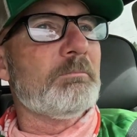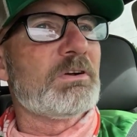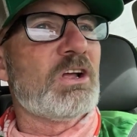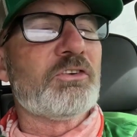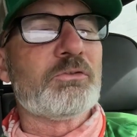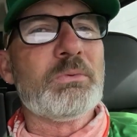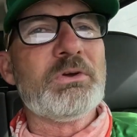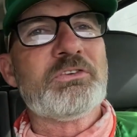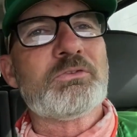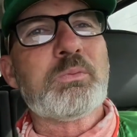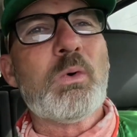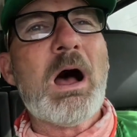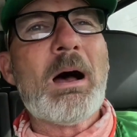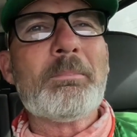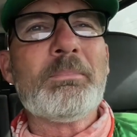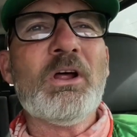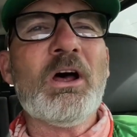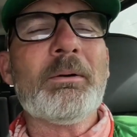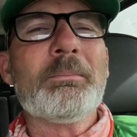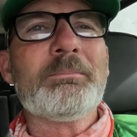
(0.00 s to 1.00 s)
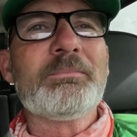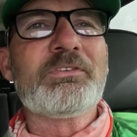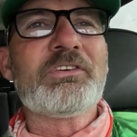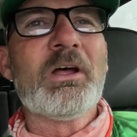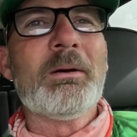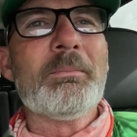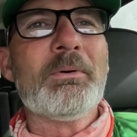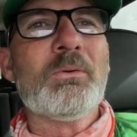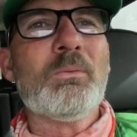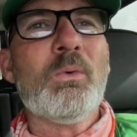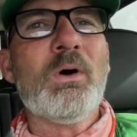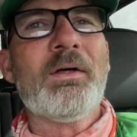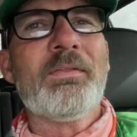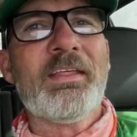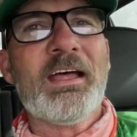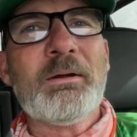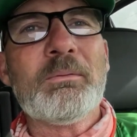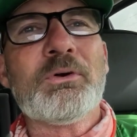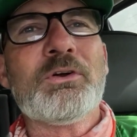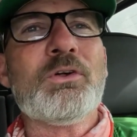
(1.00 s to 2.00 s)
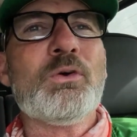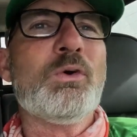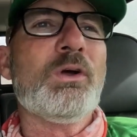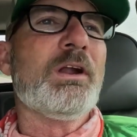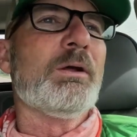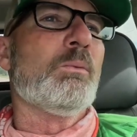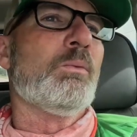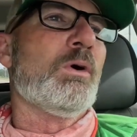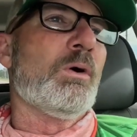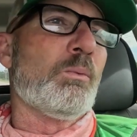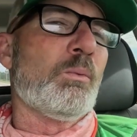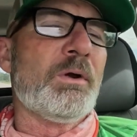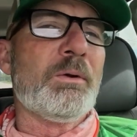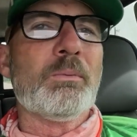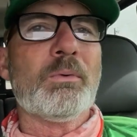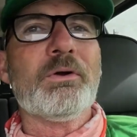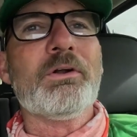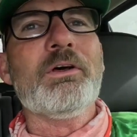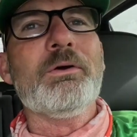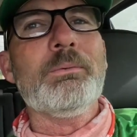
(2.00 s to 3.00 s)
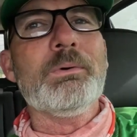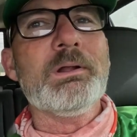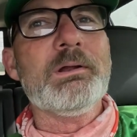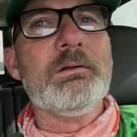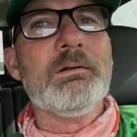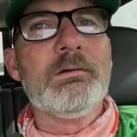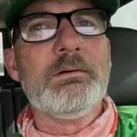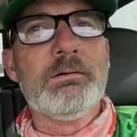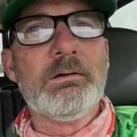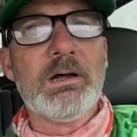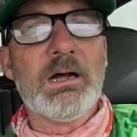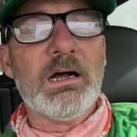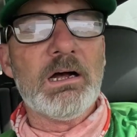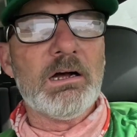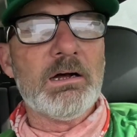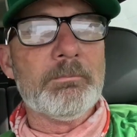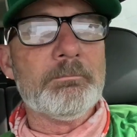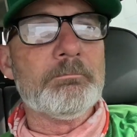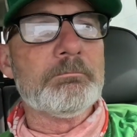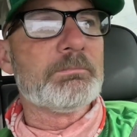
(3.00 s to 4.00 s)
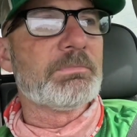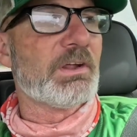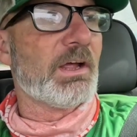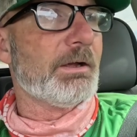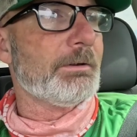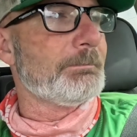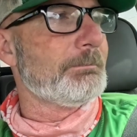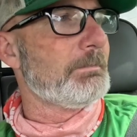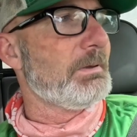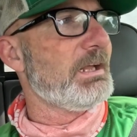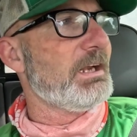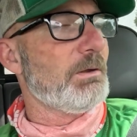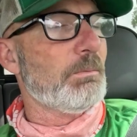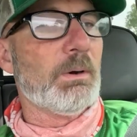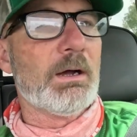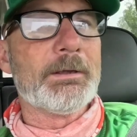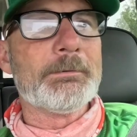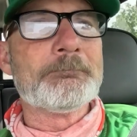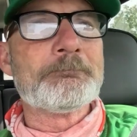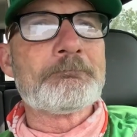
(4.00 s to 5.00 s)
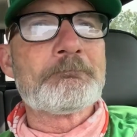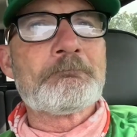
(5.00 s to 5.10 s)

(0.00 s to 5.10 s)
Because um, we swapped up some of what they were doing and what we were doing. Um, so, anyway.